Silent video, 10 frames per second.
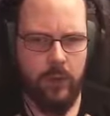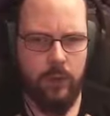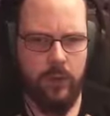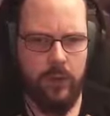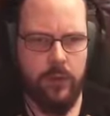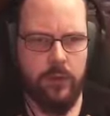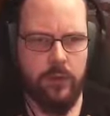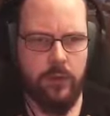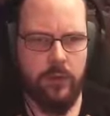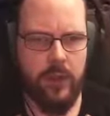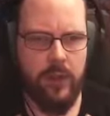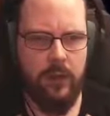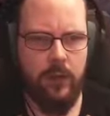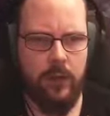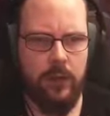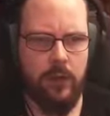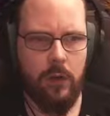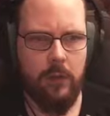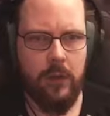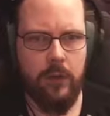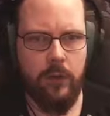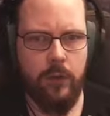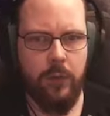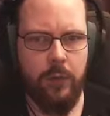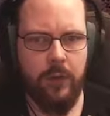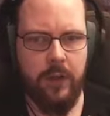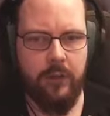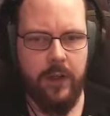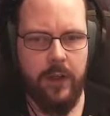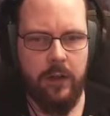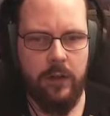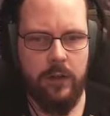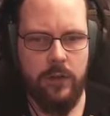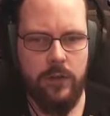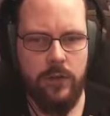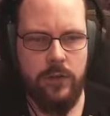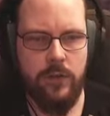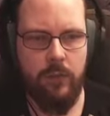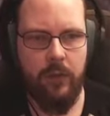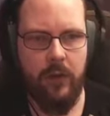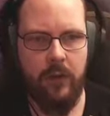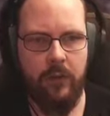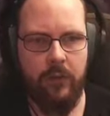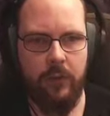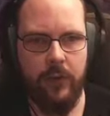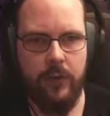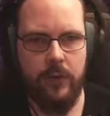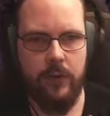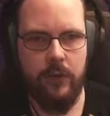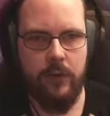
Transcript: Wait, what? There's nothing here? I mean, I could be brave again and just jump off, but...